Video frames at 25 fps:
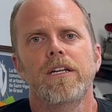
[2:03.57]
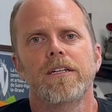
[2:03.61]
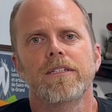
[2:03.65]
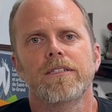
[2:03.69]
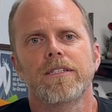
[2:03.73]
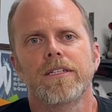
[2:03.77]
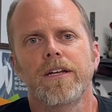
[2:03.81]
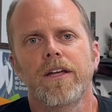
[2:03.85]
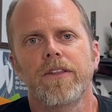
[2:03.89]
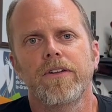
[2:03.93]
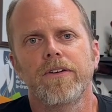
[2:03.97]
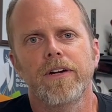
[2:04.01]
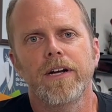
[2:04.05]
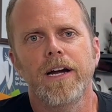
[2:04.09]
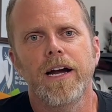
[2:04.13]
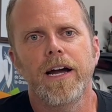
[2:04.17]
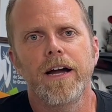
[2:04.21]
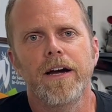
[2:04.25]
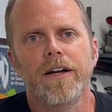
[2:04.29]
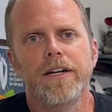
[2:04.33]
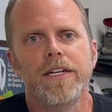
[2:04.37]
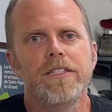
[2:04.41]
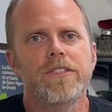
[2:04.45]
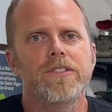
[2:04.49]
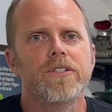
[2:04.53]
is another guy
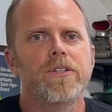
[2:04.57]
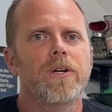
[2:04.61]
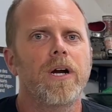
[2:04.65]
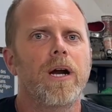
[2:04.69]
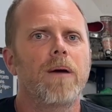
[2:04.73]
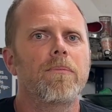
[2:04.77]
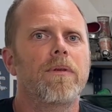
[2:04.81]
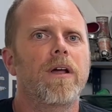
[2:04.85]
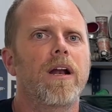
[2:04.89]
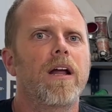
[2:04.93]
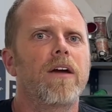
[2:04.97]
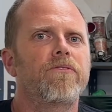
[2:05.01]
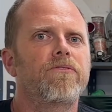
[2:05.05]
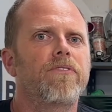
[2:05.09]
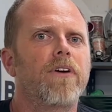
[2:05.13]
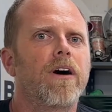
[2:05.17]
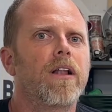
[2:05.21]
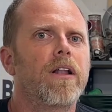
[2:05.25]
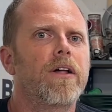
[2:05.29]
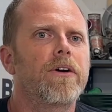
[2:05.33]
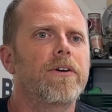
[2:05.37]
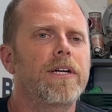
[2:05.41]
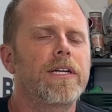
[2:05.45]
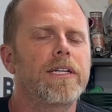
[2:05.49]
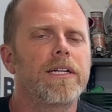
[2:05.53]
on Instagram that I
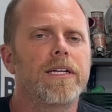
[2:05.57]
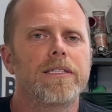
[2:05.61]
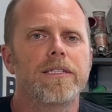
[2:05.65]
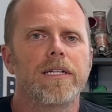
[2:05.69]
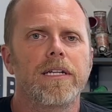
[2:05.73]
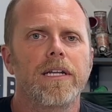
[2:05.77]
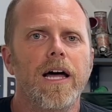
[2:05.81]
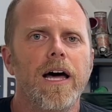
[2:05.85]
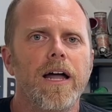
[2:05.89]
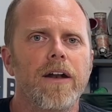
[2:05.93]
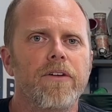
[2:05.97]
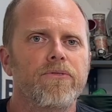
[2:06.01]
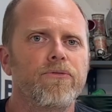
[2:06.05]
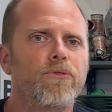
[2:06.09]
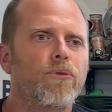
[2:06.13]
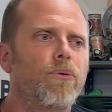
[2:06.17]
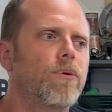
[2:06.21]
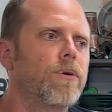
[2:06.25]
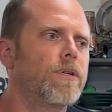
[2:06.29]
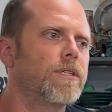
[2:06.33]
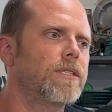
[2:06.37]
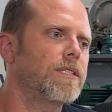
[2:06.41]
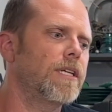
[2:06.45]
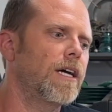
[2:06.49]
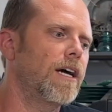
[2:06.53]
follow. He does a lot of
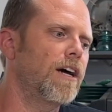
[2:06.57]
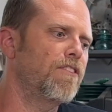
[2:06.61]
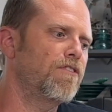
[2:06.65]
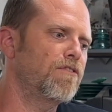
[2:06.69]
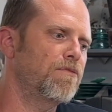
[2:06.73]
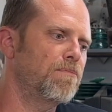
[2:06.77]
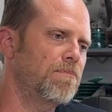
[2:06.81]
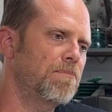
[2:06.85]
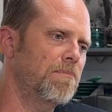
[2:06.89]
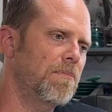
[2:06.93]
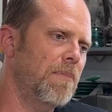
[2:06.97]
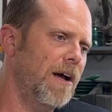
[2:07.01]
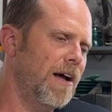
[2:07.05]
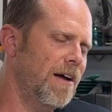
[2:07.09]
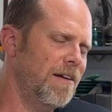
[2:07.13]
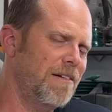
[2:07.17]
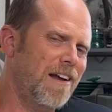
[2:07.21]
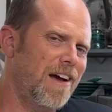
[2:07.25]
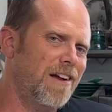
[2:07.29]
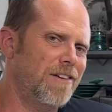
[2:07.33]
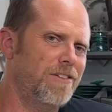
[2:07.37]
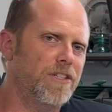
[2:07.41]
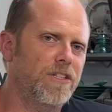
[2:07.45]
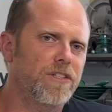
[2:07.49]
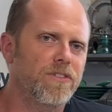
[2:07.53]
Ford stuff,
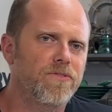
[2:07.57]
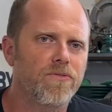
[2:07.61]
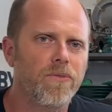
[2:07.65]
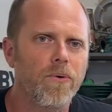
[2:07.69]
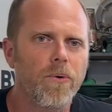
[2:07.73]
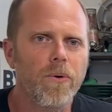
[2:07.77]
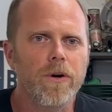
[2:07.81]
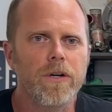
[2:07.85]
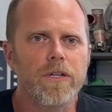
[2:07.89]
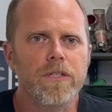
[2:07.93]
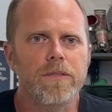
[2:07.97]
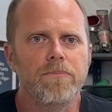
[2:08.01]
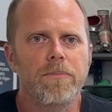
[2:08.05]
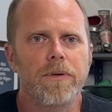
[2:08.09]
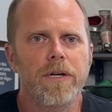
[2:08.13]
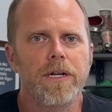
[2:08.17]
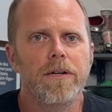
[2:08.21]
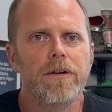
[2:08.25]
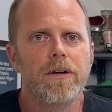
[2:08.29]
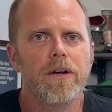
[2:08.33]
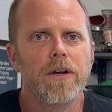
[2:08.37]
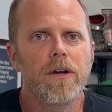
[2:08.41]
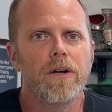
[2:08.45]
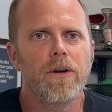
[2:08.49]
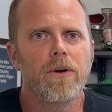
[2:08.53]
not just Fords,
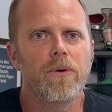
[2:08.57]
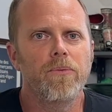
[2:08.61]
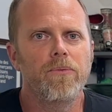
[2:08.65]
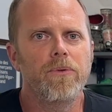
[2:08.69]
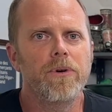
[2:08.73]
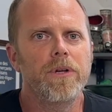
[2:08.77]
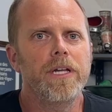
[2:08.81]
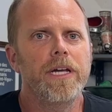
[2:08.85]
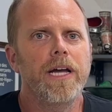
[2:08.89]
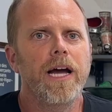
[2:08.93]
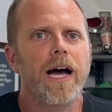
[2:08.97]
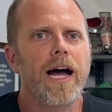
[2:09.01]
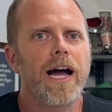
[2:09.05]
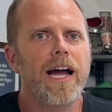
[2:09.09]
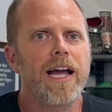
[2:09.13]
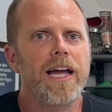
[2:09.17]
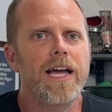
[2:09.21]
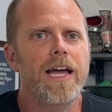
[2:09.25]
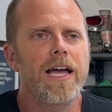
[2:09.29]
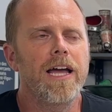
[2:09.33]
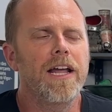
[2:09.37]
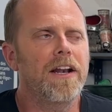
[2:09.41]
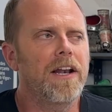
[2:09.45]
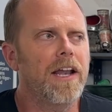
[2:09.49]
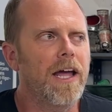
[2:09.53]
but really
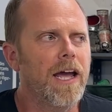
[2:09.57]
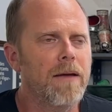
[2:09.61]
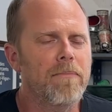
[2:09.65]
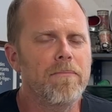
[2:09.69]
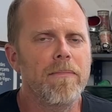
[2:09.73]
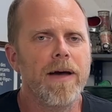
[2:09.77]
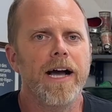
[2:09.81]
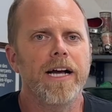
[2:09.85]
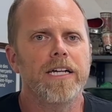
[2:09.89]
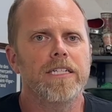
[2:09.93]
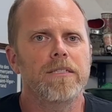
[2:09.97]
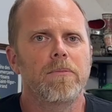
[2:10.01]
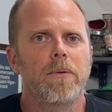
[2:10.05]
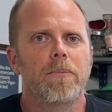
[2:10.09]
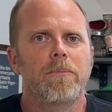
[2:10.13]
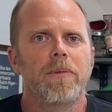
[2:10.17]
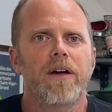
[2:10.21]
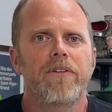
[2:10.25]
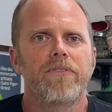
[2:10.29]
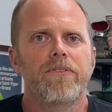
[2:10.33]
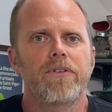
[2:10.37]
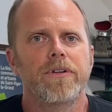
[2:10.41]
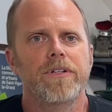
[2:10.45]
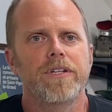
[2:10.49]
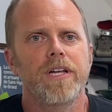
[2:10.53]
high-end, like maximum
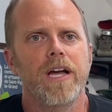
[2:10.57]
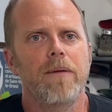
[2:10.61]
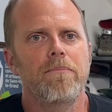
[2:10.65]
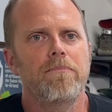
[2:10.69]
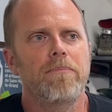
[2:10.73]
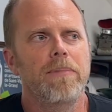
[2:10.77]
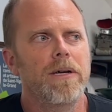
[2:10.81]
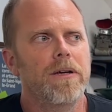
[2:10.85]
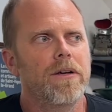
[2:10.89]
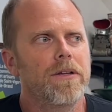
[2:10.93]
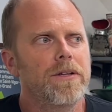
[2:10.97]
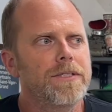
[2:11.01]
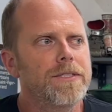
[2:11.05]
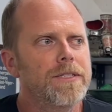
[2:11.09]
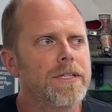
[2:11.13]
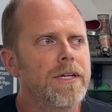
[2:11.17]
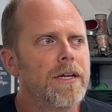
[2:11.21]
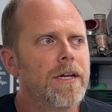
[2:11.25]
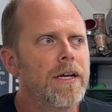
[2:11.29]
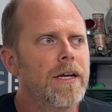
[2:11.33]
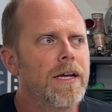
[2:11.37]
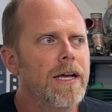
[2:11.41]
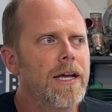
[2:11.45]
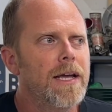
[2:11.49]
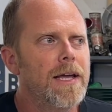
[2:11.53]
effort type builds.
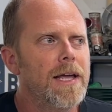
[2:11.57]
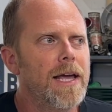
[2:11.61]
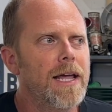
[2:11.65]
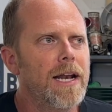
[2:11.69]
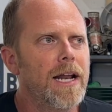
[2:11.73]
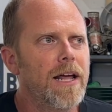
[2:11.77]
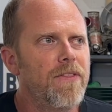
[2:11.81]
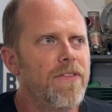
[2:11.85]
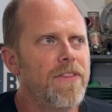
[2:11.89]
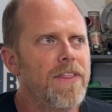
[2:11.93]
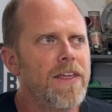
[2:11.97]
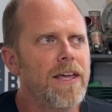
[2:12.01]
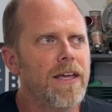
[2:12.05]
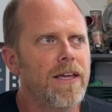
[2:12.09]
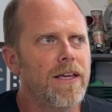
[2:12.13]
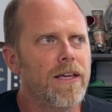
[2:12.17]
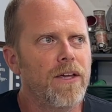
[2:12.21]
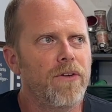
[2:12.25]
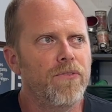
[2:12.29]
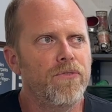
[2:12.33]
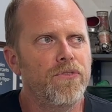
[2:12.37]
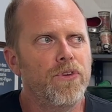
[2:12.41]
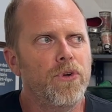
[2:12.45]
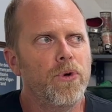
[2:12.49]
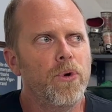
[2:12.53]
And I think
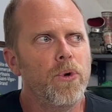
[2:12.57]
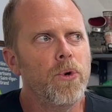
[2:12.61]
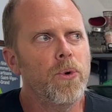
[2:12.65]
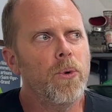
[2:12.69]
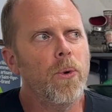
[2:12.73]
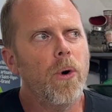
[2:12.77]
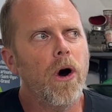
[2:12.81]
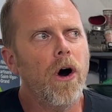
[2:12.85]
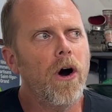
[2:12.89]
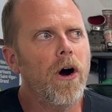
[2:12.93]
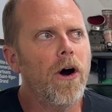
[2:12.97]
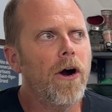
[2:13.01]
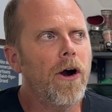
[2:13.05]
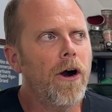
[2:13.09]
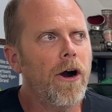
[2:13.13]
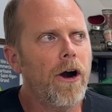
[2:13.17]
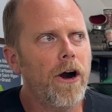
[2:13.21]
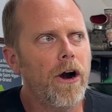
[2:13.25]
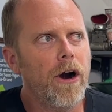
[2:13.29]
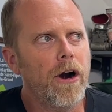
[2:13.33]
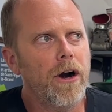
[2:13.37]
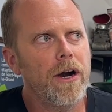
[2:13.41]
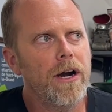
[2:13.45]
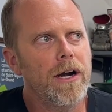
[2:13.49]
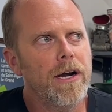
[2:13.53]
if you
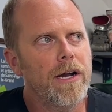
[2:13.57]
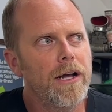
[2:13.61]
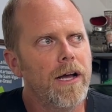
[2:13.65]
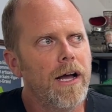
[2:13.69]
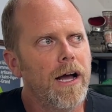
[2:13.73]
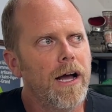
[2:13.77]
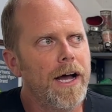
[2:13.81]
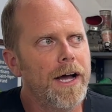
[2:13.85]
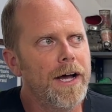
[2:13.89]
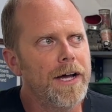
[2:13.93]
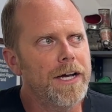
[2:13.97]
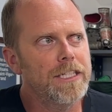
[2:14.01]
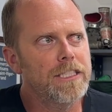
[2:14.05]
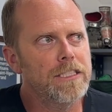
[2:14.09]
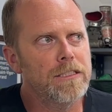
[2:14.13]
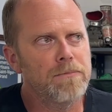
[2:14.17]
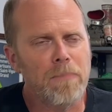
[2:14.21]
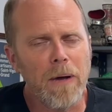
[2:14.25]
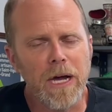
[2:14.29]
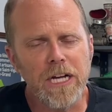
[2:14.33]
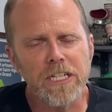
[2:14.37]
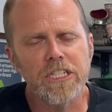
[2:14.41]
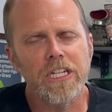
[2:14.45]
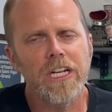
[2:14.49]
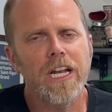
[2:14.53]
are
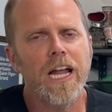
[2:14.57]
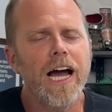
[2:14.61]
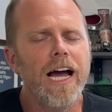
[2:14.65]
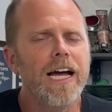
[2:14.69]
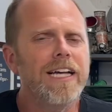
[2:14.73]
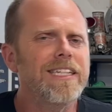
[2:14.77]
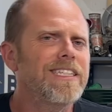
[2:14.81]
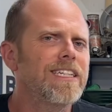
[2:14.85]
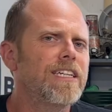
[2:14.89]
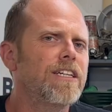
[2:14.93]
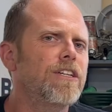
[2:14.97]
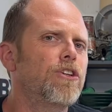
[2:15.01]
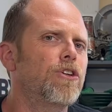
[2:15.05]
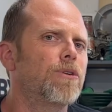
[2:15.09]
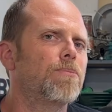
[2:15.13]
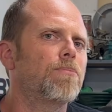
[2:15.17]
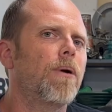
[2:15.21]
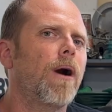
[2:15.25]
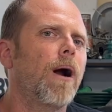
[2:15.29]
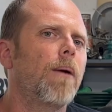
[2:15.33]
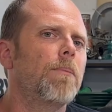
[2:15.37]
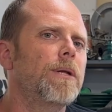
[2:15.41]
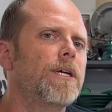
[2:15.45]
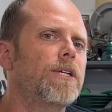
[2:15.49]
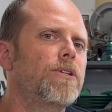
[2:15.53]
specializing, you're
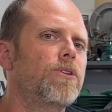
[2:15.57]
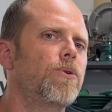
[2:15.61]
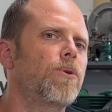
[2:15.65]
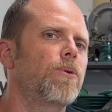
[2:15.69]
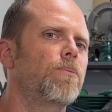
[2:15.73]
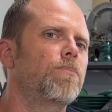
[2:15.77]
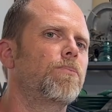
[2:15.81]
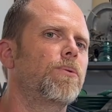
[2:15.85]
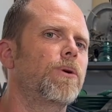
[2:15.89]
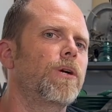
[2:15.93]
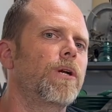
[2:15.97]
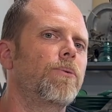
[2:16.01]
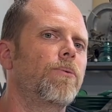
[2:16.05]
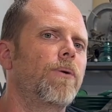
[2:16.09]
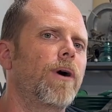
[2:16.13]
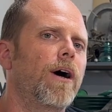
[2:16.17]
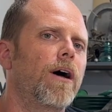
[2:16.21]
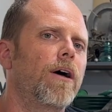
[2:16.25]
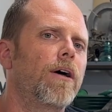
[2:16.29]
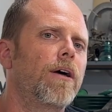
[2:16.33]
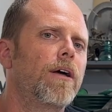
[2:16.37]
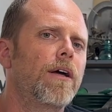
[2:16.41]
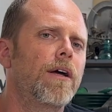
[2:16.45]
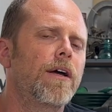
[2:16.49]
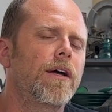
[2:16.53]
probably doing pretty
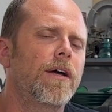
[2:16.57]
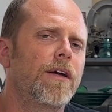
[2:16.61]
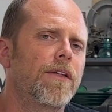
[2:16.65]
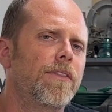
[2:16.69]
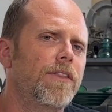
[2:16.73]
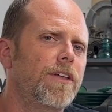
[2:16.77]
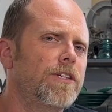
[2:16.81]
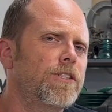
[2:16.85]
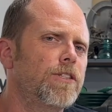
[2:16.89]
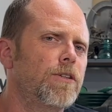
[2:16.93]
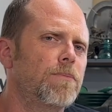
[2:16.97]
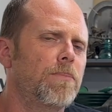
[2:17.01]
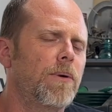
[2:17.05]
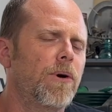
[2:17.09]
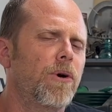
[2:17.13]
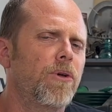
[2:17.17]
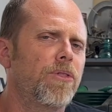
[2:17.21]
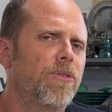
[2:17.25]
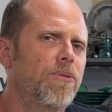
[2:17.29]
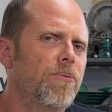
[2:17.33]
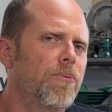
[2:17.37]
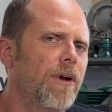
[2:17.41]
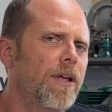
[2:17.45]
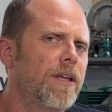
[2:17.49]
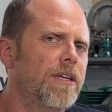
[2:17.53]
well. These are
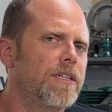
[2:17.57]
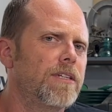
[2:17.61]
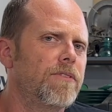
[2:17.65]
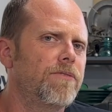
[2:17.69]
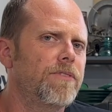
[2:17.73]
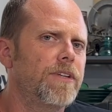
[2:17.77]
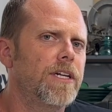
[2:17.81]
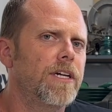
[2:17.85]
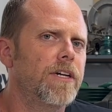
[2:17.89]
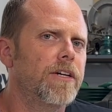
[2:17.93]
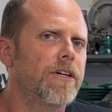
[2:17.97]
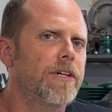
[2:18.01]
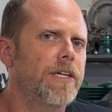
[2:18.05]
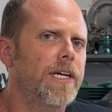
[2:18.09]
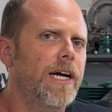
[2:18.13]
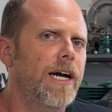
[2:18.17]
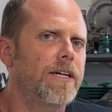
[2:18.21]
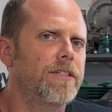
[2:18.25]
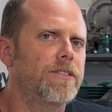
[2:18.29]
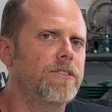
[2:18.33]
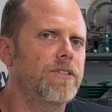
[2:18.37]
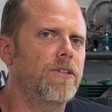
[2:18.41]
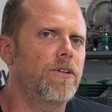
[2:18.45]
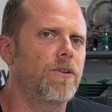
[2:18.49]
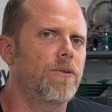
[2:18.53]
both relatively younger
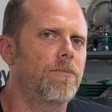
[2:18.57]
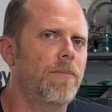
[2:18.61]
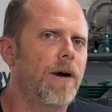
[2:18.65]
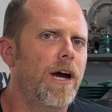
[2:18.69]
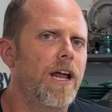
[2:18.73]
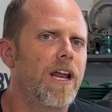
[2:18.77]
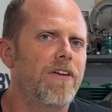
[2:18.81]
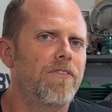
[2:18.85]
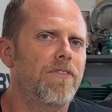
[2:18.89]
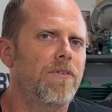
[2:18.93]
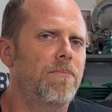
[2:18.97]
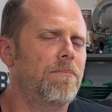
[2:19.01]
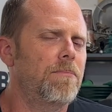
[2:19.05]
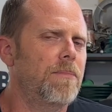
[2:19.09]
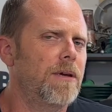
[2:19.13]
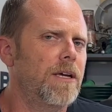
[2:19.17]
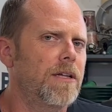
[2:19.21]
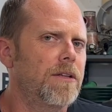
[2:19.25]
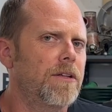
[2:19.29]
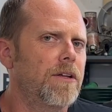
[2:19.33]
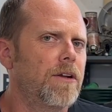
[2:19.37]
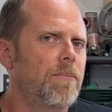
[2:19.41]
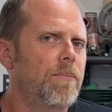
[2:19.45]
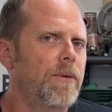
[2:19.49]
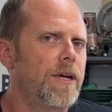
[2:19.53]
guys too, might even be a
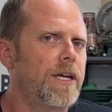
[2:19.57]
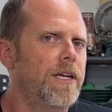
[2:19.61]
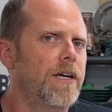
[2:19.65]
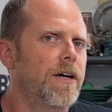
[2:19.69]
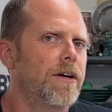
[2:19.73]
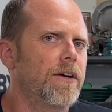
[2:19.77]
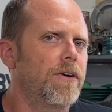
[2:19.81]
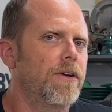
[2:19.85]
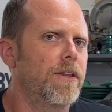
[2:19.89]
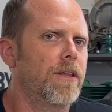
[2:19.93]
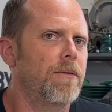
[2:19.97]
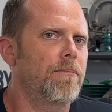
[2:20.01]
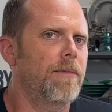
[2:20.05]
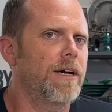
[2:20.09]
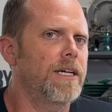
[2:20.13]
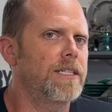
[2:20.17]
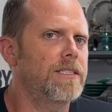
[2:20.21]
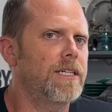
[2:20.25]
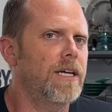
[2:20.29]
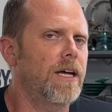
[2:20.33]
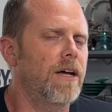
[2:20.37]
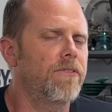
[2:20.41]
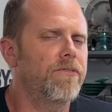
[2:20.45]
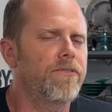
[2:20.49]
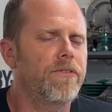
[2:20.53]
little bit younger than
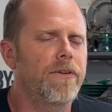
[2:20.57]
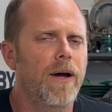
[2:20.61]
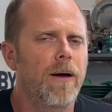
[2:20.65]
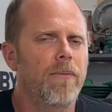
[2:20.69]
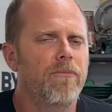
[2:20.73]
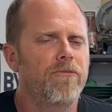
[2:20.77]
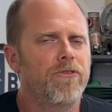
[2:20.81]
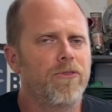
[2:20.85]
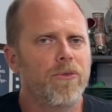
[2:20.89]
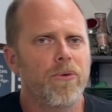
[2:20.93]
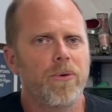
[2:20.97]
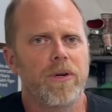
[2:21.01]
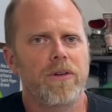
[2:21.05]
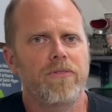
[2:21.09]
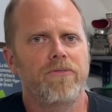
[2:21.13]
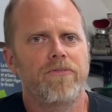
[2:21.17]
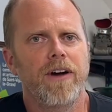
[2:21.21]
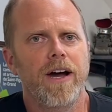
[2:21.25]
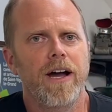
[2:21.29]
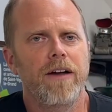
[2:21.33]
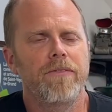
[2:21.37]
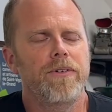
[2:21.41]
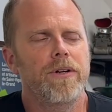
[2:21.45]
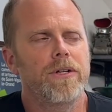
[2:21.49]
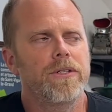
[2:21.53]
myself. I'm
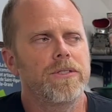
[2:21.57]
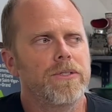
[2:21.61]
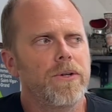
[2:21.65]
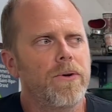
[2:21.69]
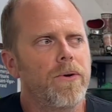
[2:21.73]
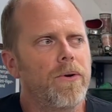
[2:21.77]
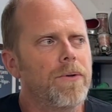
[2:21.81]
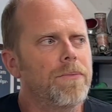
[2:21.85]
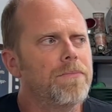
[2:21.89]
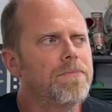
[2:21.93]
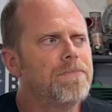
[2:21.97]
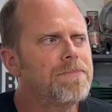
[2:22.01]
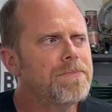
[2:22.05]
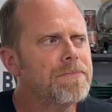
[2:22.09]
45 years old.